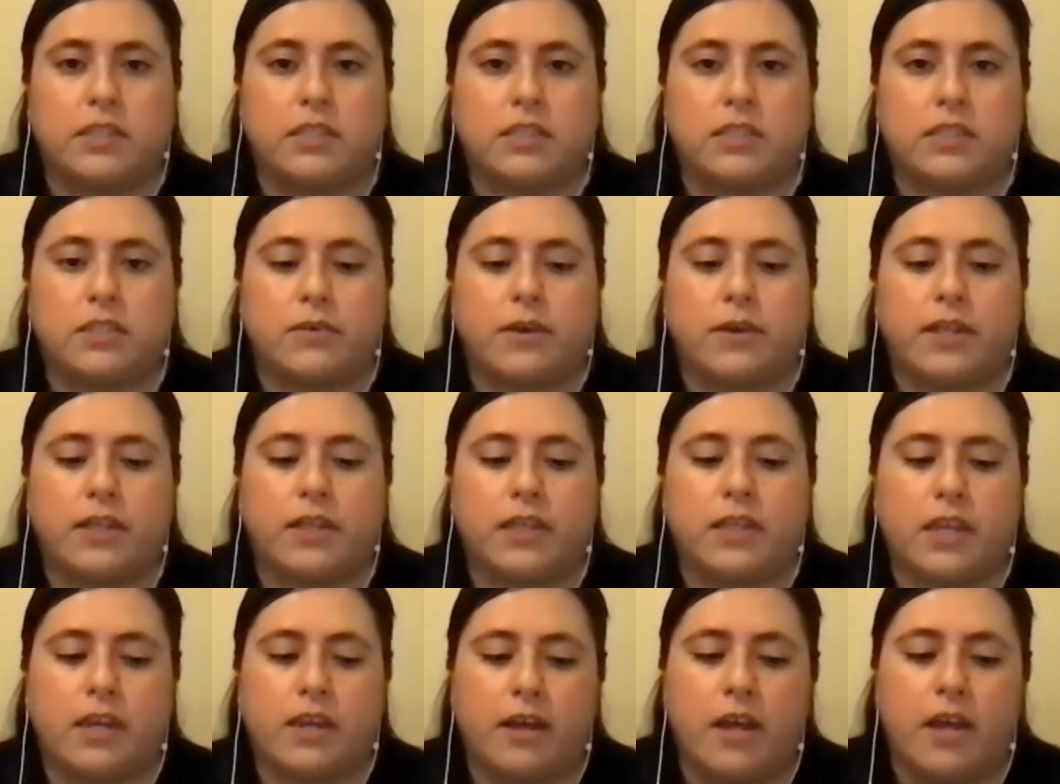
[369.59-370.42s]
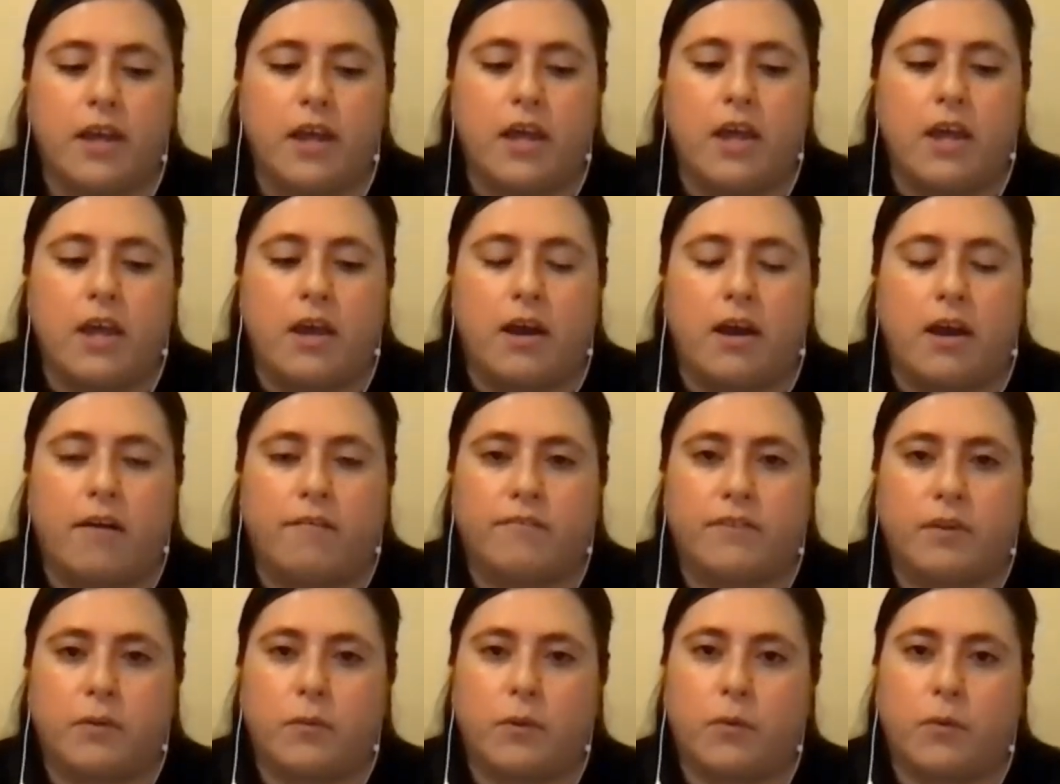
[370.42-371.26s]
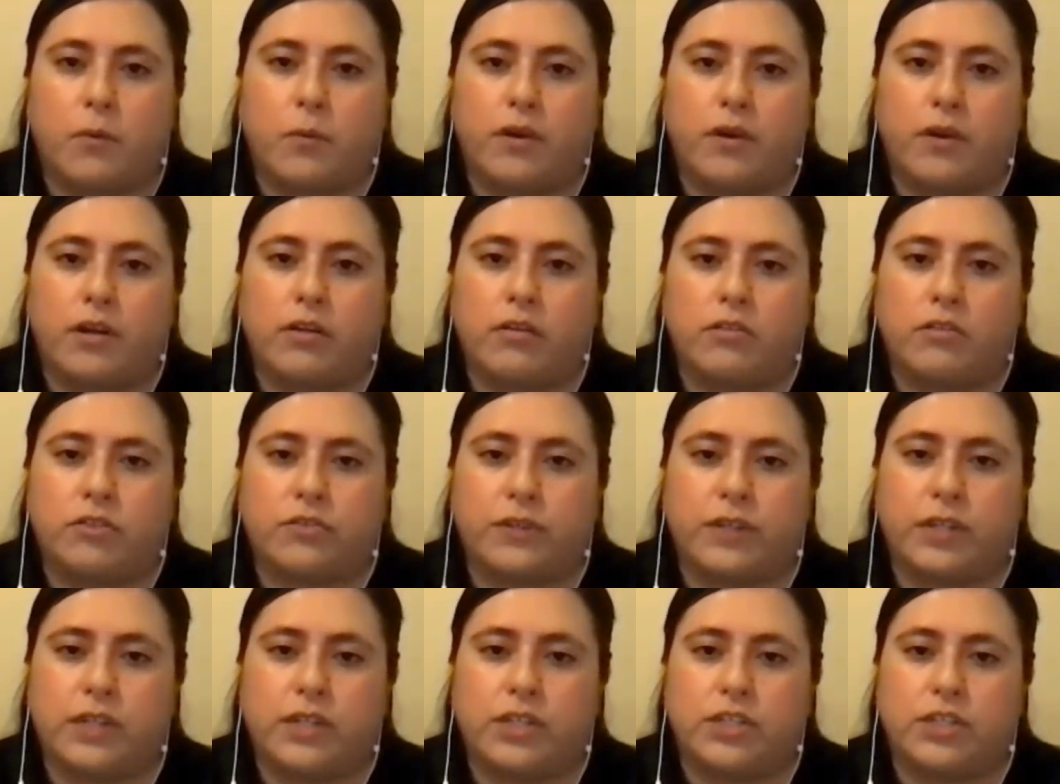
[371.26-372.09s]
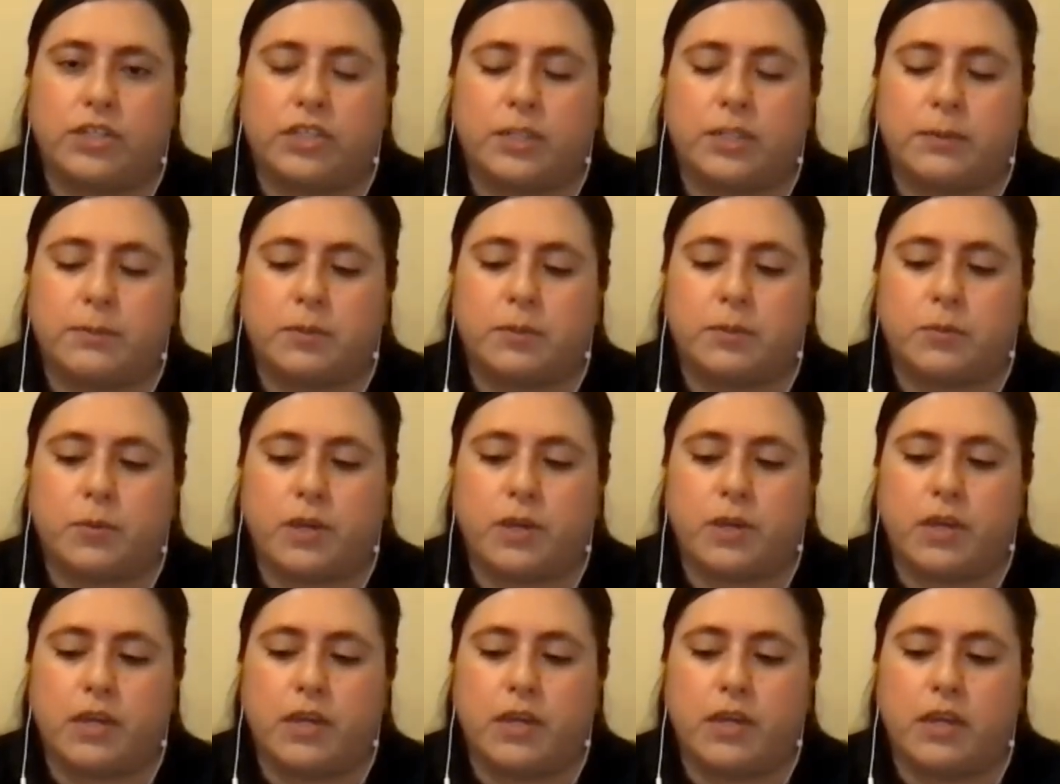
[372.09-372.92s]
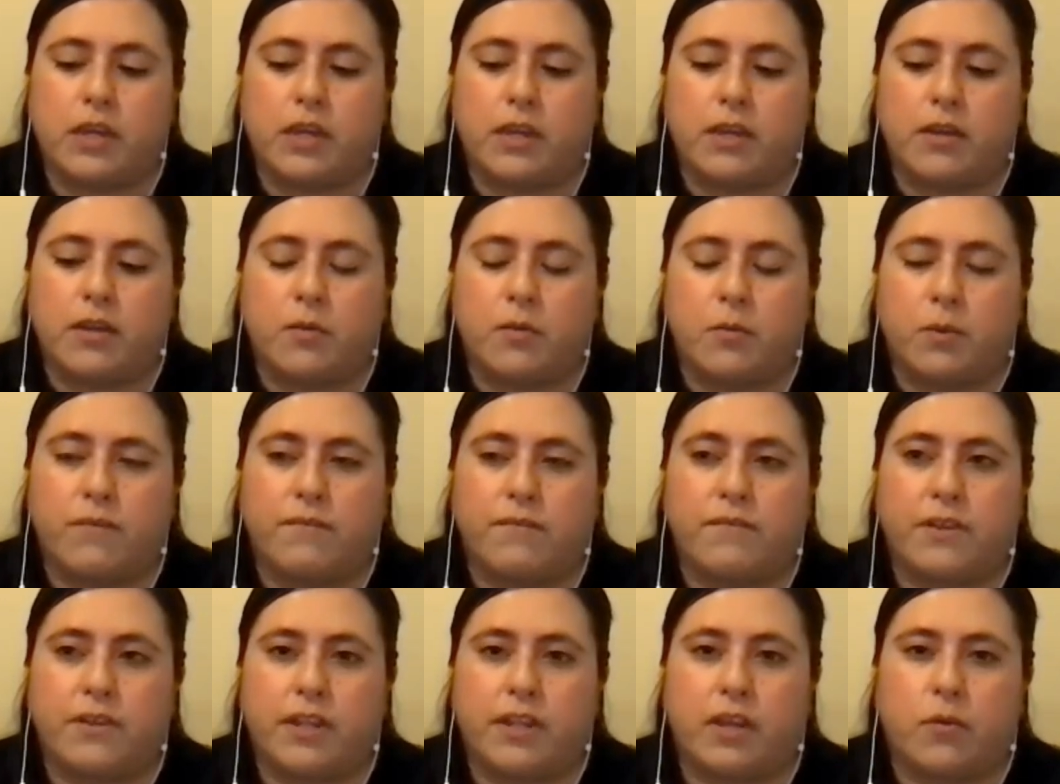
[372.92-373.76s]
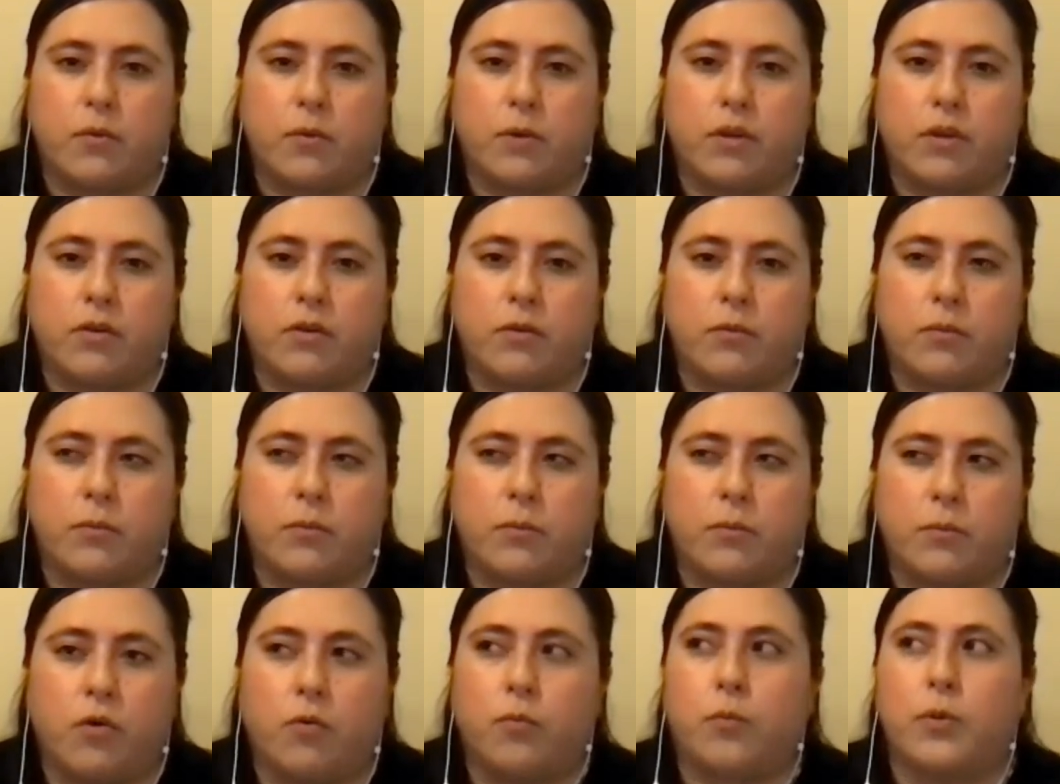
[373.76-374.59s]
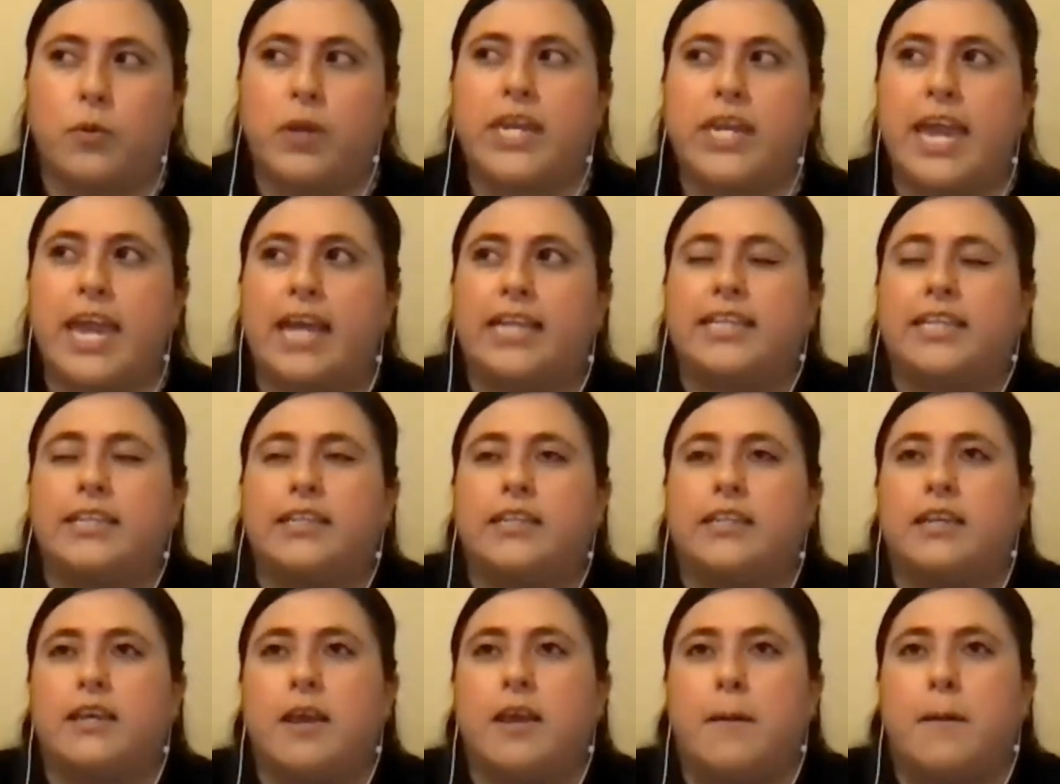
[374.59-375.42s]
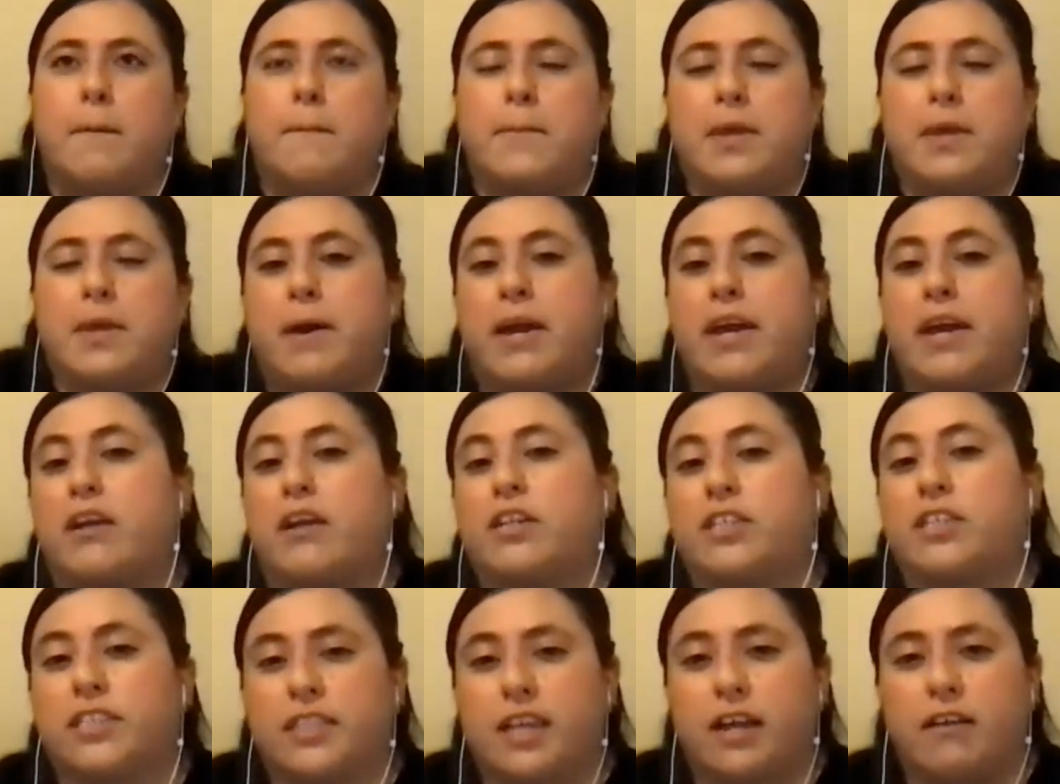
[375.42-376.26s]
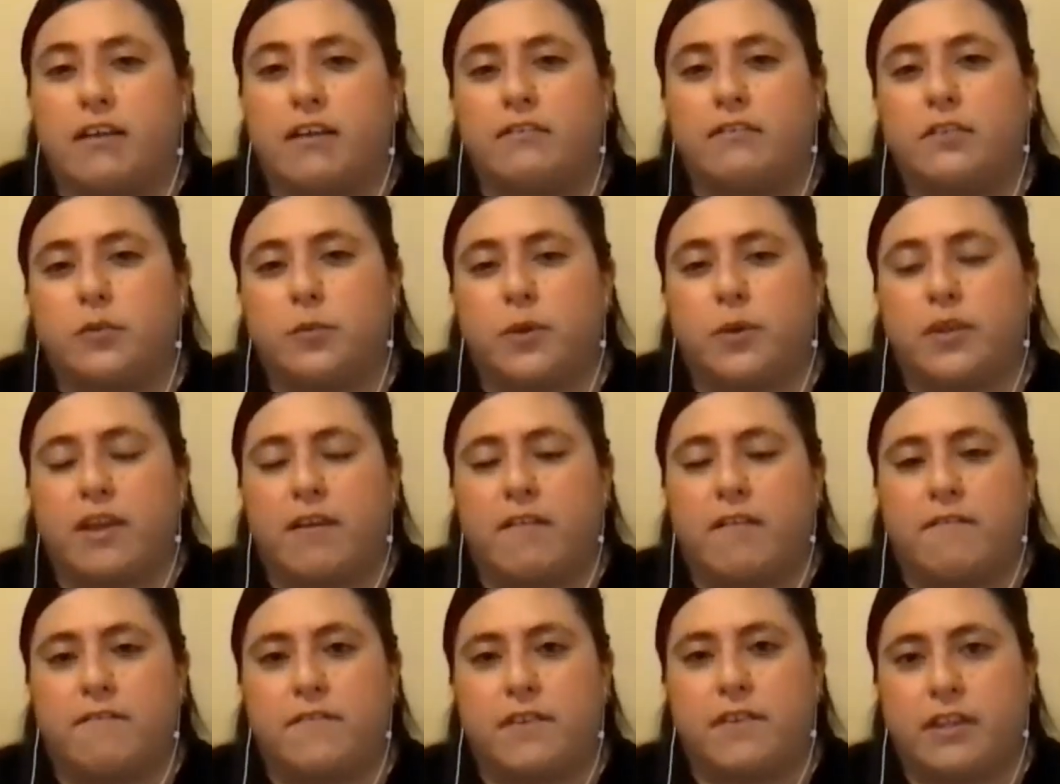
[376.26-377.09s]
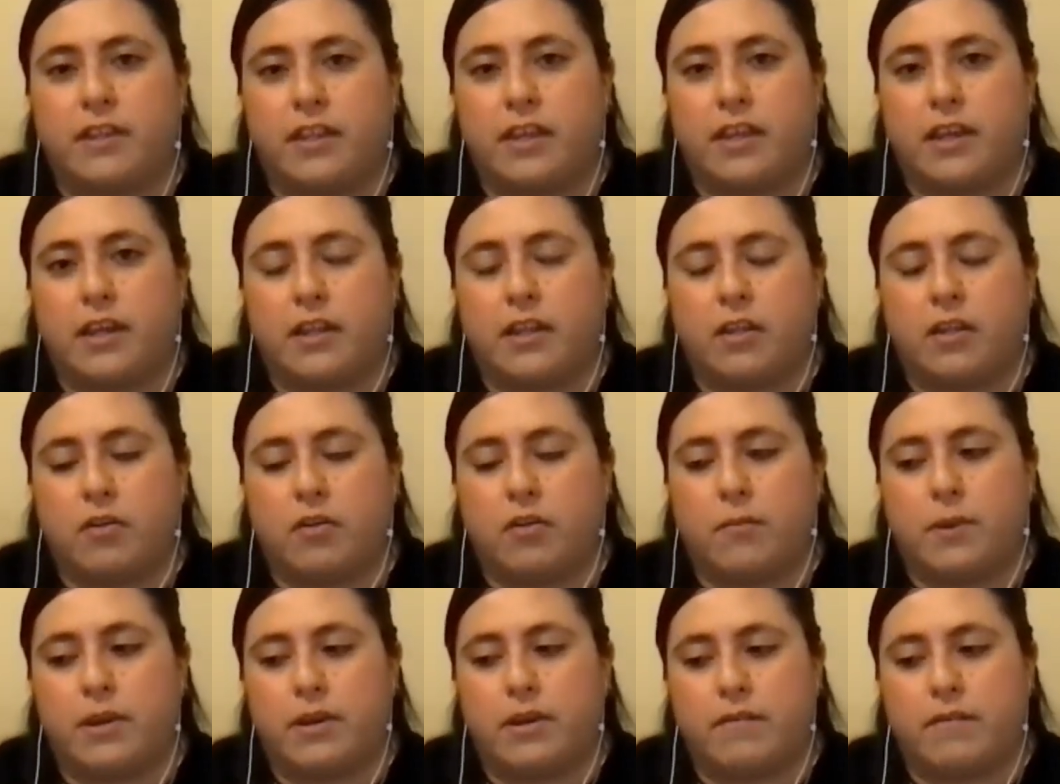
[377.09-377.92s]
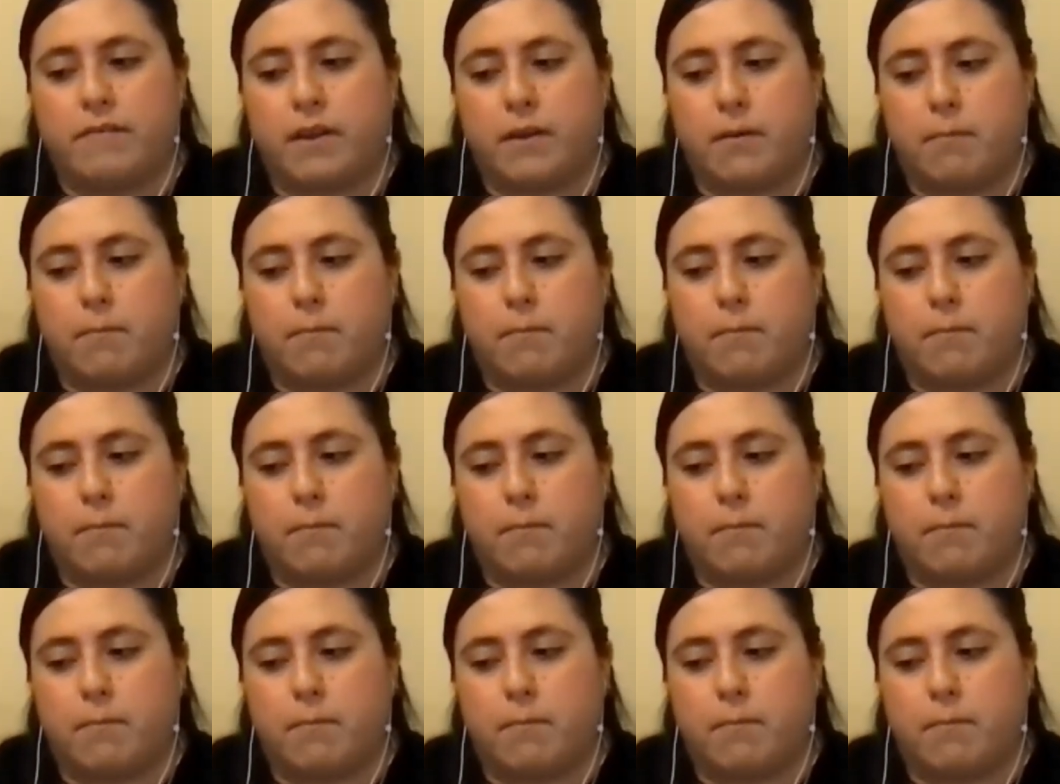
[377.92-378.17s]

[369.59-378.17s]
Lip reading: And so I think often when we're in those relationships, we feel like we can be by ourselves without feeling a little bit of